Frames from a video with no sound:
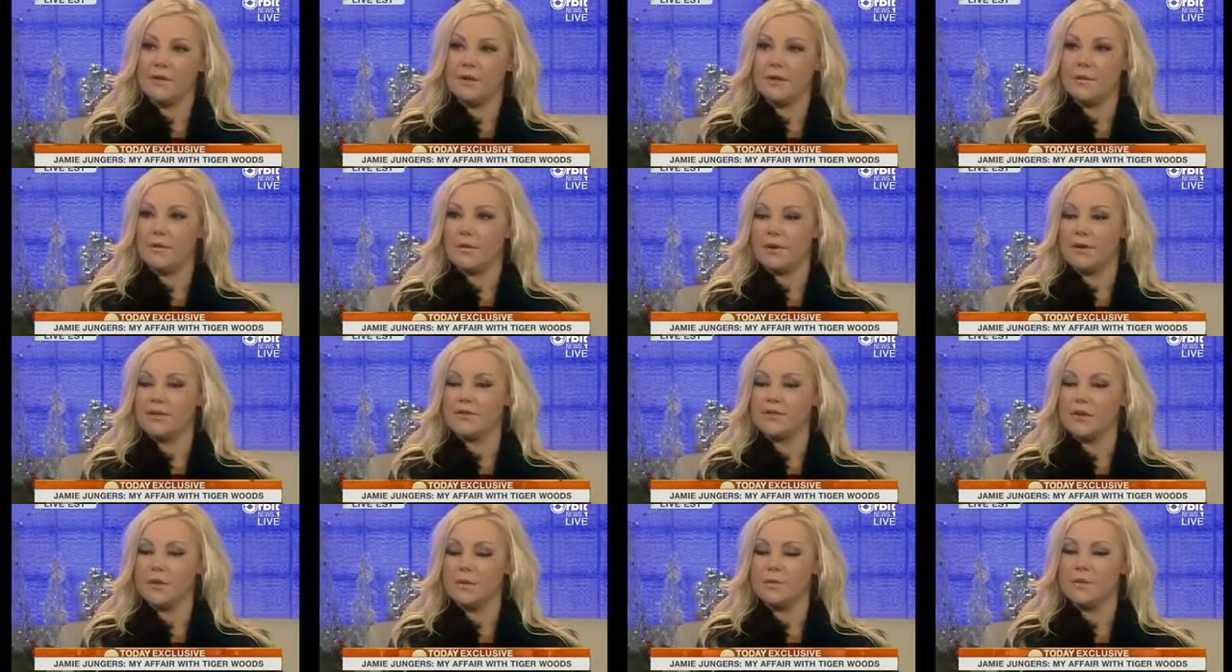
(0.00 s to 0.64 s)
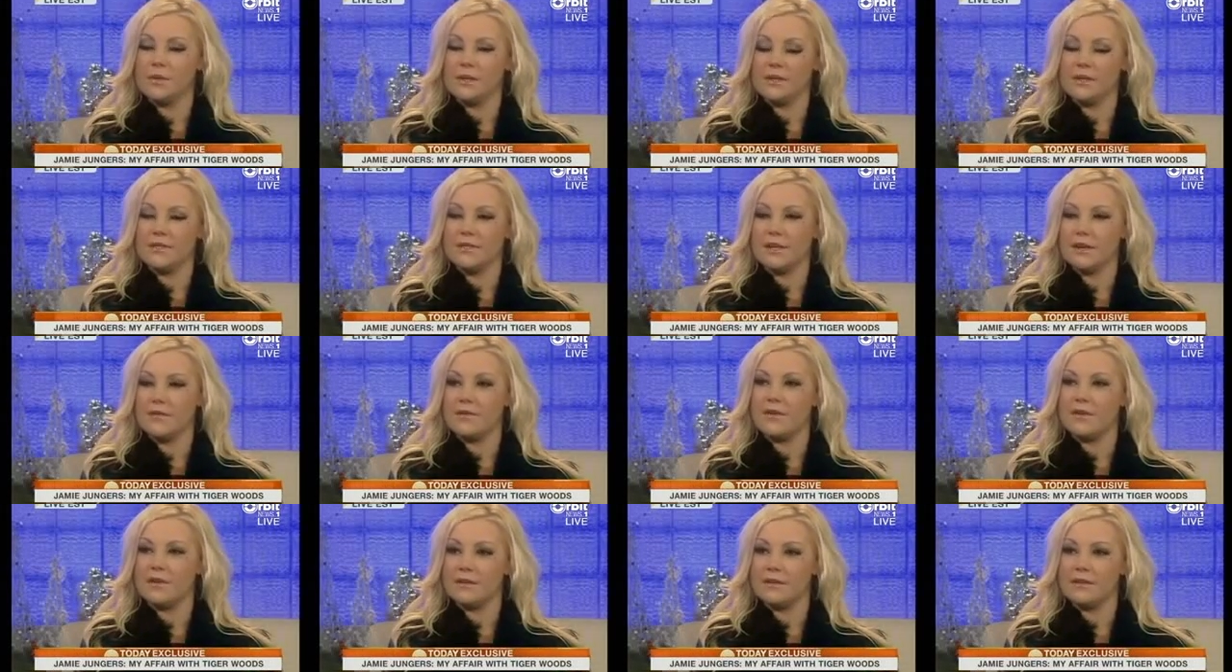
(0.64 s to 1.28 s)
phone number and told me to
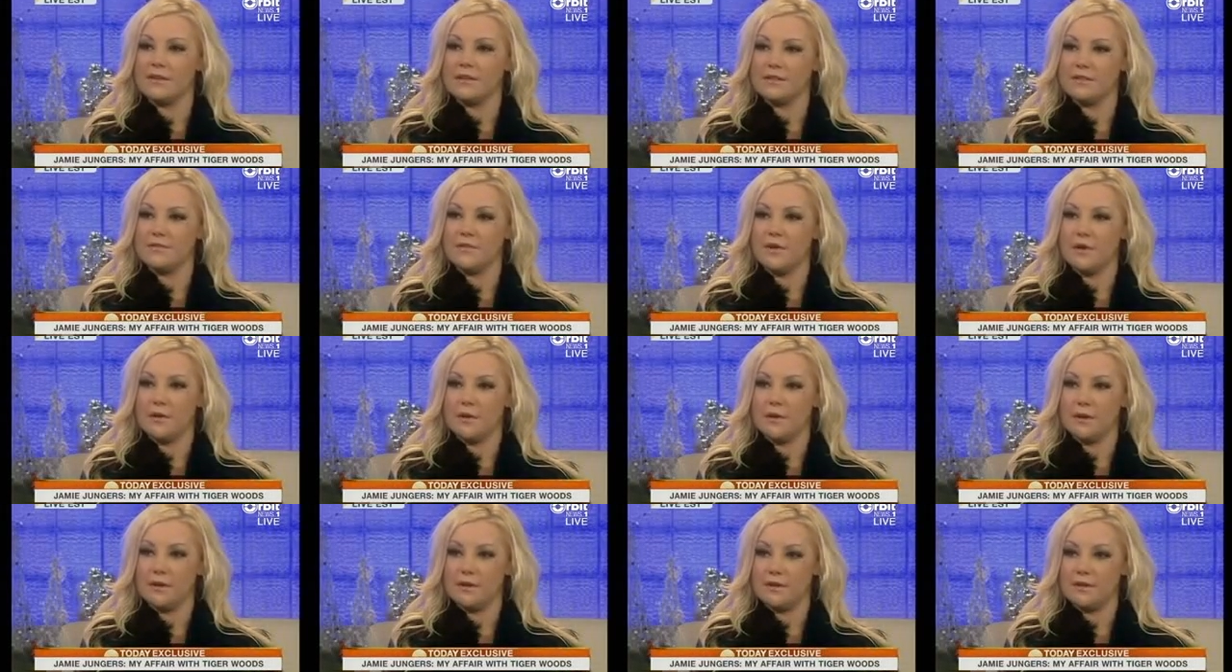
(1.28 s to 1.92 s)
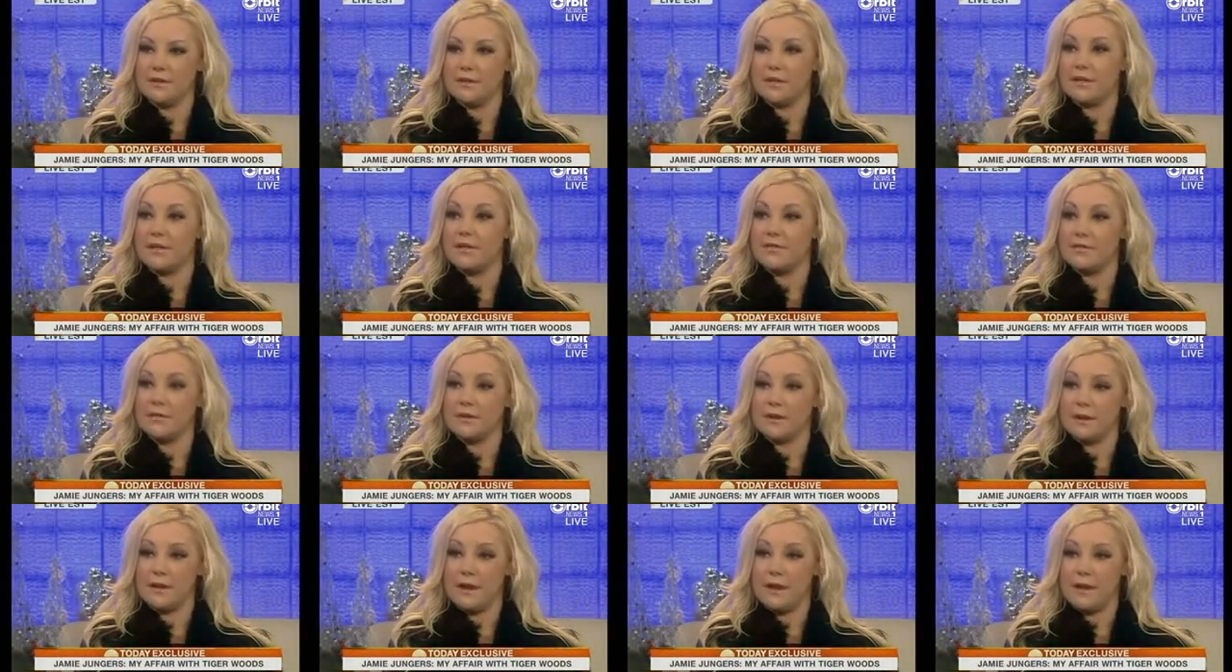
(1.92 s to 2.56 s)
save it in his phone as a
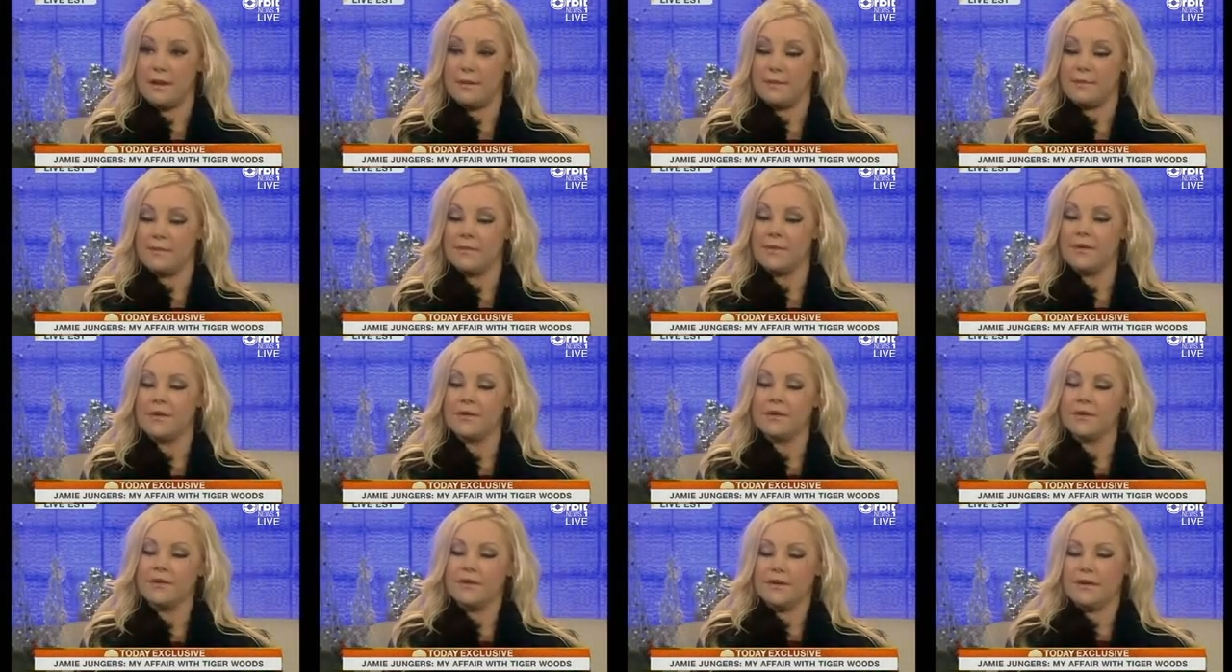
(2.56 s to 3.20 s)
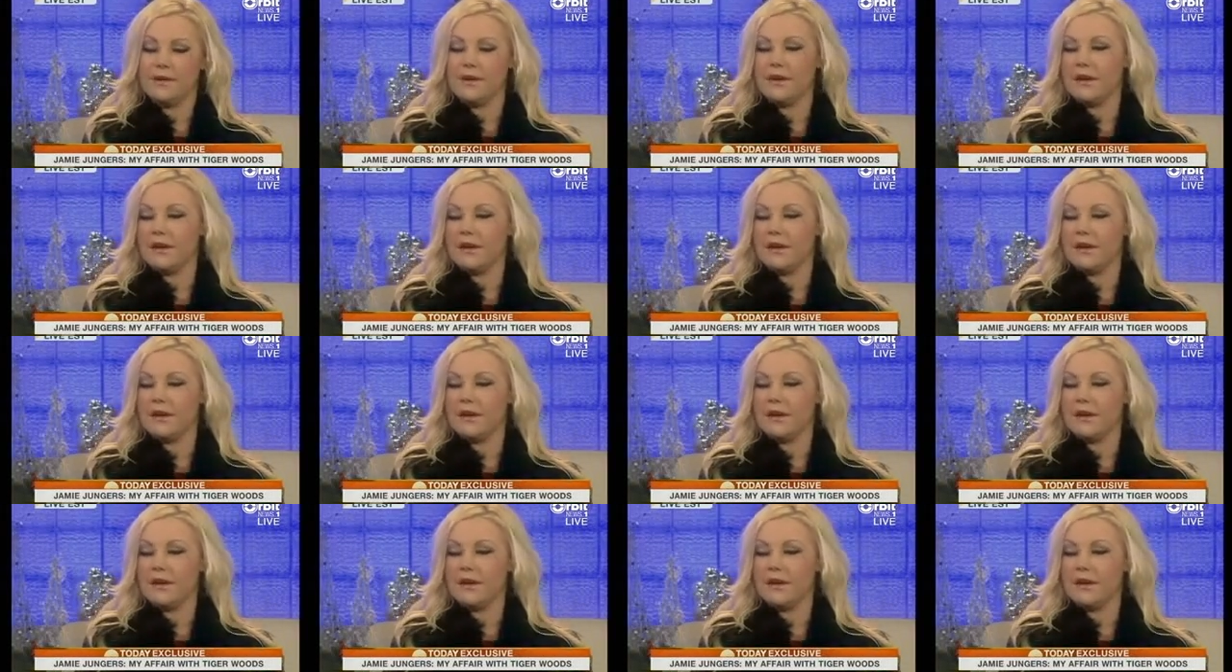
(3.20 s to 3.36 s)
different name